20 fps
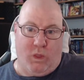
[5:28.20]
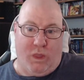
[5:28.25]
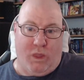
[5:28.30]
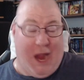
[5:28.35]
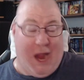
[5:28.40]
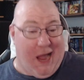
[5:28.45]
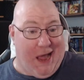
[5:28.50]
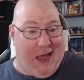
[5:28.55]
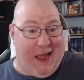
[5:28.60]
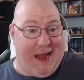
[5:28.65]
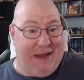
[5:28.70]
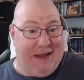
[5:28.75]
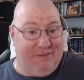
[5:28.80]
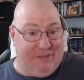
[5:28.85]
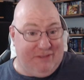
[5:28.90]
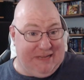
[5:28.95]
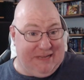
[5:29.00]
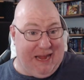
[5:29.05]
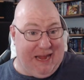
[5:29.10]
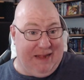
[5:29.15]
I have
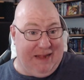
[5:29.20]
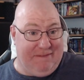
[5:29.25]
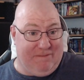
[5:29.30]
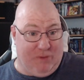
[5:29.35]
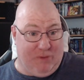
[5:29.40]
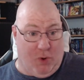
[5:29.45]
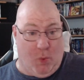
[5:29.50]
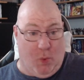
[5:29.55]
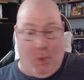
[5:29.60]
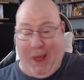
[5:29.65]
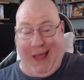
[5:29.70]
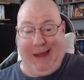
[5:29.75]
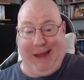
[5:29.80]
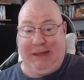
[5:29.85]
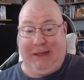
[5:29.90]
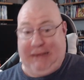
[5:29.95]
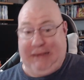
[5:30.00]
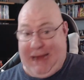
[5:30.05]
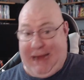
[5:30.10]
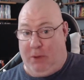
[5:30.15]
said it for a
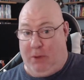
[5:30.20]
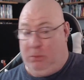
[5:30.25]
while now.